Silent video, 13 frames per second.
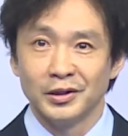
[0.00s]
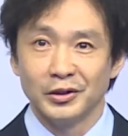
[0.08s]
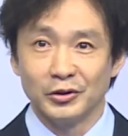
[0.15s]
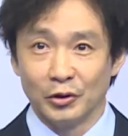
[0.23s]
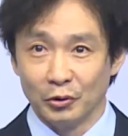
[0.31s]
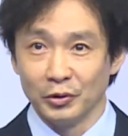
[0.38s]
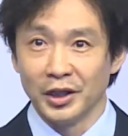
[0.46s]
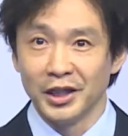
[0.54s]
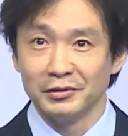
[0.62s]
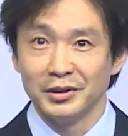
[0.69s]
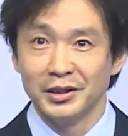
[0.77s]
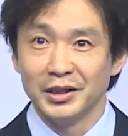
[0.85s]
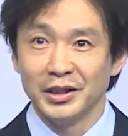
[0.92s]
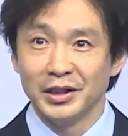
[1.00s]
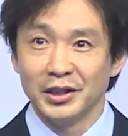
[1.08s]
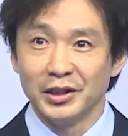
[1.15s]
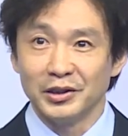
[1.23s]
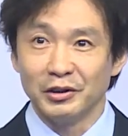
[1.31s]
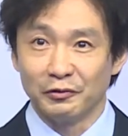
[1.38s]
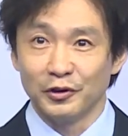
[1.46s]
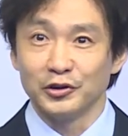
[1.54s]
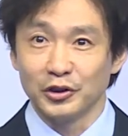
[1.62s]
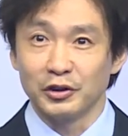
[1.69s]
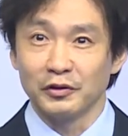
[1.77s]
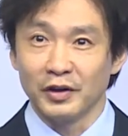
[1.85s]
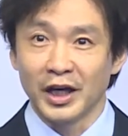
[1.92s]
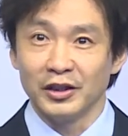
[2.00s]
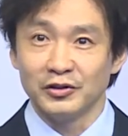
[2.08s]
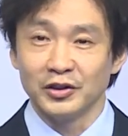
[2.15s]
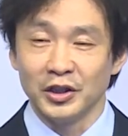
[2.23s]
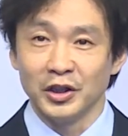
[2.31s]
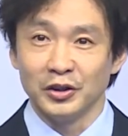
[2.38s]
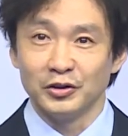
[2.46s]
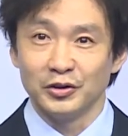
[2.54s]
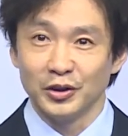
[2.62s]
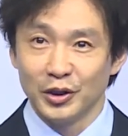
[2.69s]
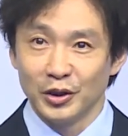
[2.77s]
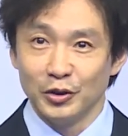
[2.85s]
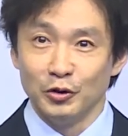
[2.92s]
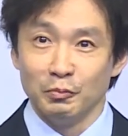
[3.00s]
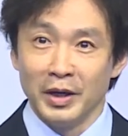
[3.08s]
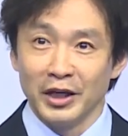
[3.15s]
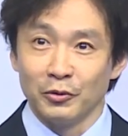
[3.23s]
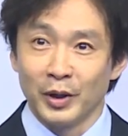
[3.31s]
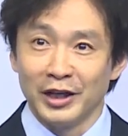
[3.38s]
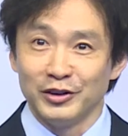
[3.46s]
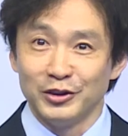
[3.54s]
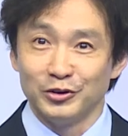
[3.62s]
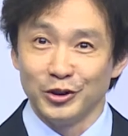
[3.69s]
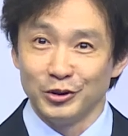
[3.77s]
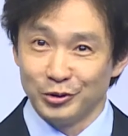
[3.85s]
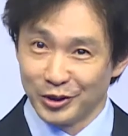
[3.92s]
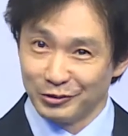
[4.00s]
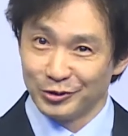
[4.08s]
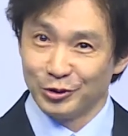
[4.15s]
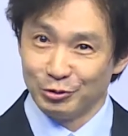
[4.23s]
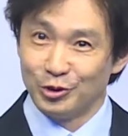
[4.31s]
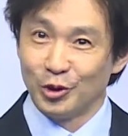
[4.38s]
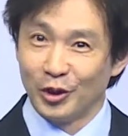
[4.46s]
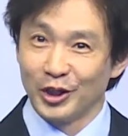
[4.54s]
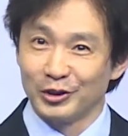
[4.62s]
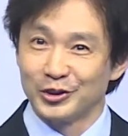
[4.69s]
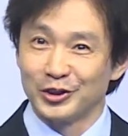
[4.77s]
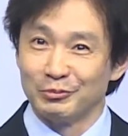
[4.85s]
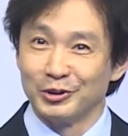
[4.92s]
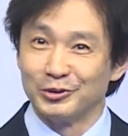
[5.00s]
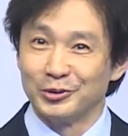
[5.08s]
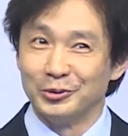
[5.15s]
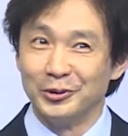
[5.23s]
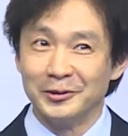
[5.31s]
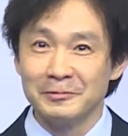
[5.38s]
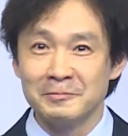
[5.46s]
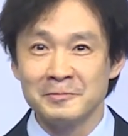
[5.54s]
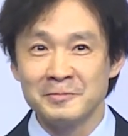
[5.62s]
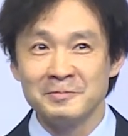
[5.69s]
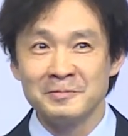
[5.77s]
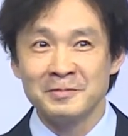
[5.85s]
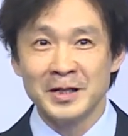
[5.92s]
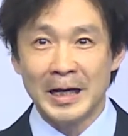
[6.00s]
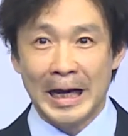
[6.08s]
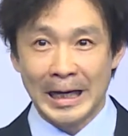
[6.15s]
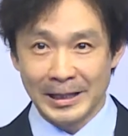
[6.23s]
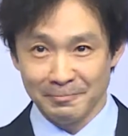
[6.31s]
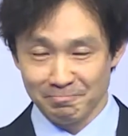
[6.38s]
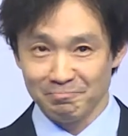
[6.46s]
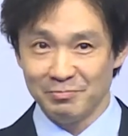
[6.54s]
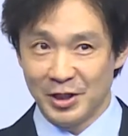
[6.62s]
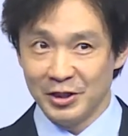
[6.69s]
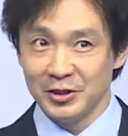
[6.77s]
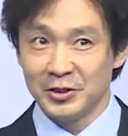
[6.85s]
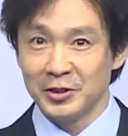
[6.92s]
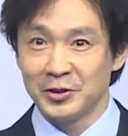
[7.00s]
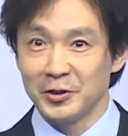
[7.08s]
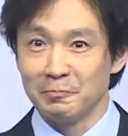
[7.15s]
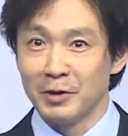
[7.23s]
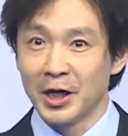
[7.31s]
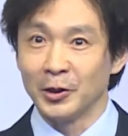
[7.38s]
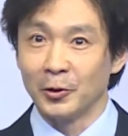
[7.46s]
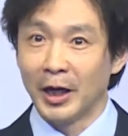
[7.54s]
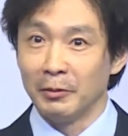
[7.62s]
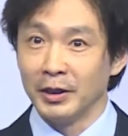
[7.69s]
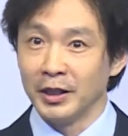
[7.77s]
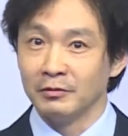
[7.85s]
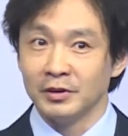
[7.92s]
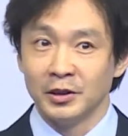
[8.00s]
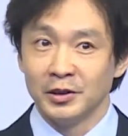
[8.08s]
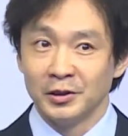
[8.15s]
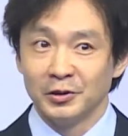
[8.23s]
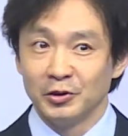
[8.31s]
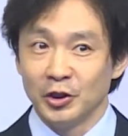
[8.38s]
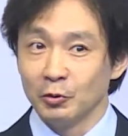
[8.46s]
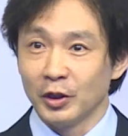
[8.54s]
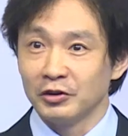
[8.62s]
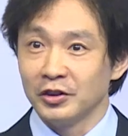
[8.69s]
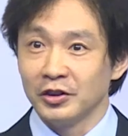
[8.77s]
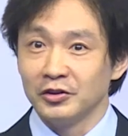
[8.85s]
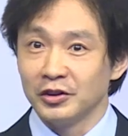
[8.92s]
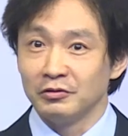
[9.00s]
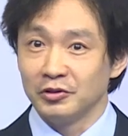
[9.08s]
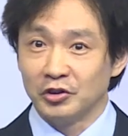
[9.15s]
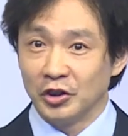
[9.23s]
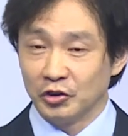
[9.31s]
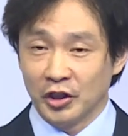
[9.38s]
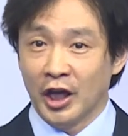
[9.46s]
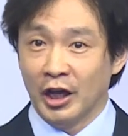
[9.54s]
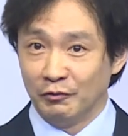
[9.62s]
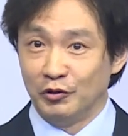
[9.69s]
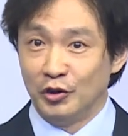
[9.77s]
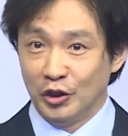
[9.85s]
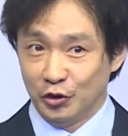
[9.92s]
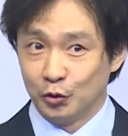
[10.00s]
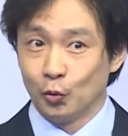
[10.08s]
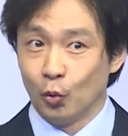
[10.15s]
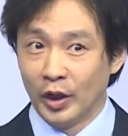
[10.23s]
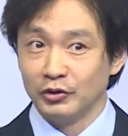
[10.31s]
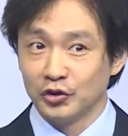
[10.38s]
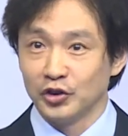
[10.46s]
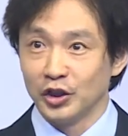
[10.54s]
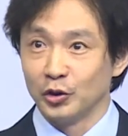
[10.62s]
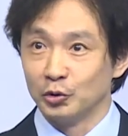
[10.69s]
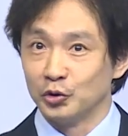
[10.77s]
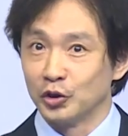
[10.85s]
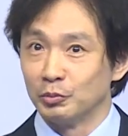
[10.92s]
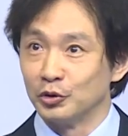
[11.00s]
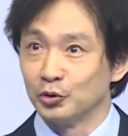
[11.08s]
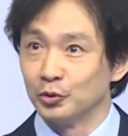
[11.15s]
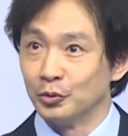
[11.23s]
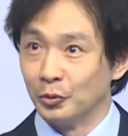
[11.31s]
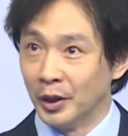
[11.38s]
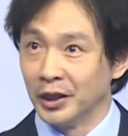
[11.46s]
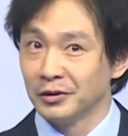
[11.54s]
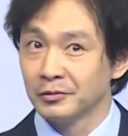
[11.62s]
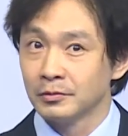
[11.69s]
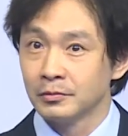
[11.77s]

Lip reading: So the first advice is you made the right decision to join our summer school. And this is the model. I mean, Tsinghua doesn't just have this one single summer school, right?